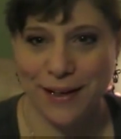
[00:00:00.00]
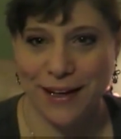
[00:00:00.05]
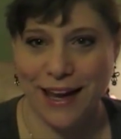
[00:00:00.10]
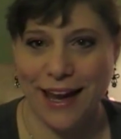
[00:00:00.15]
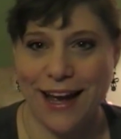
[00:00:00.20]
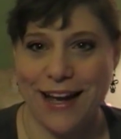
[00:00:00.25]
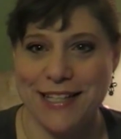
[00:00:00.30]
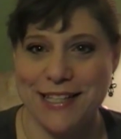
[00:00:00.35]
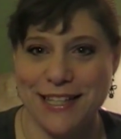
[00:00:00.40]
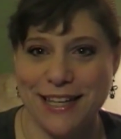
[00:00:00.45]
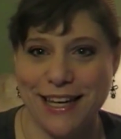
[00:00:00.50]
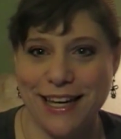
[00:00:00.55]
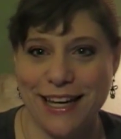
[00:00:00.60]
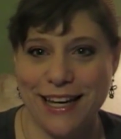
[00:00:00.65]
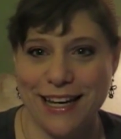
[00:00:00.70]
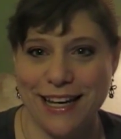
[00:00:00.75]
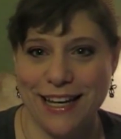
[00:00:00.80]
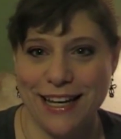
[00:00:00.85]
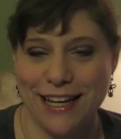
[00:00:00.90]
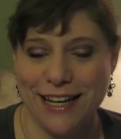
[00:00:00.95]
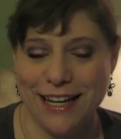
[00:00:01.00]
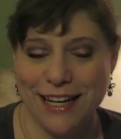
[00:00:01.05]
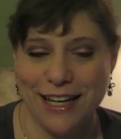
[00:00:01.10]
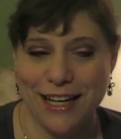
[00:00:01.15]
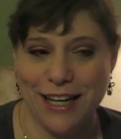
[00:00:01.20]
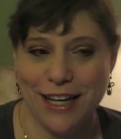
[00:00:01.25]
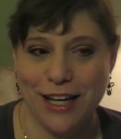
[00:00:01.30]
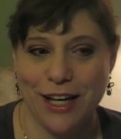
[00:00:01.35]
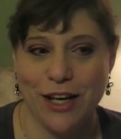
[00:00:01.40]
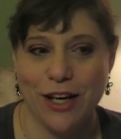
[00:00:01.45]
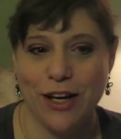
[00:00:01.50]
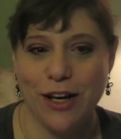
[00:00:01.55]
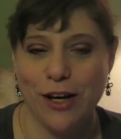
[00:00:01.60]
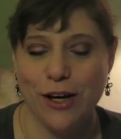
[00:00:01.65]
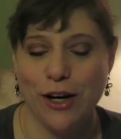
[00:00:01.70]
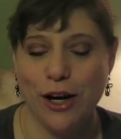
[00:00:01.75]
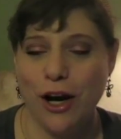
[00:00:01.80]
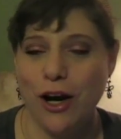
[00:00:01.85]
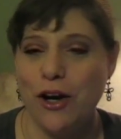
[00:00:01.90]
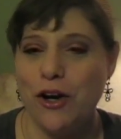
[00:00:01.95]
as in
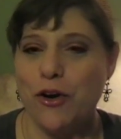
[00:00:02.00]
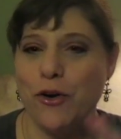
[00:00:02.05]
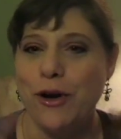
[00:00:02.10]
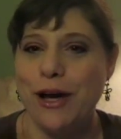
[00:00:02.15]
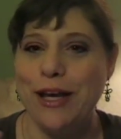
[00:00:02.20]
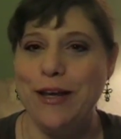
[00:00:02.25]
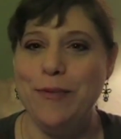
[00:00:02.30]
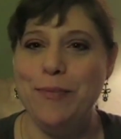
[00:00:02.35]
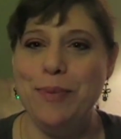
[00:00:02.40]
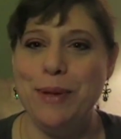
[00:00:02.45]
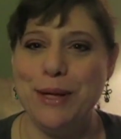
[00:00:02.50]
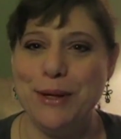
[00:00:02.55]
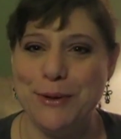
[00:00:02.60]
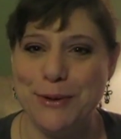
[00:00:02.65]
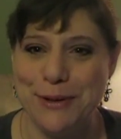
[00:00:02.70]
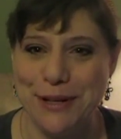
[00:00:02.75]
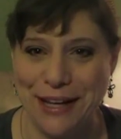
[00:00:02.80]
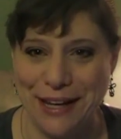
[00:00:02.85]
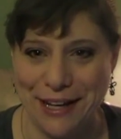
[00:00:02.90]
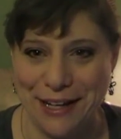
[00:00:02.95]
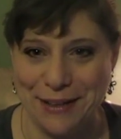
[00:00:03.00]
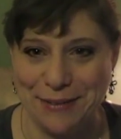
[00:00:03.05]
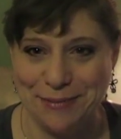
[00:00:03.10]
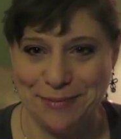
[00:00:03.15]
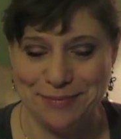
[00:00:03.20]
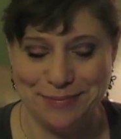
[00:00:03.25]
great beauty,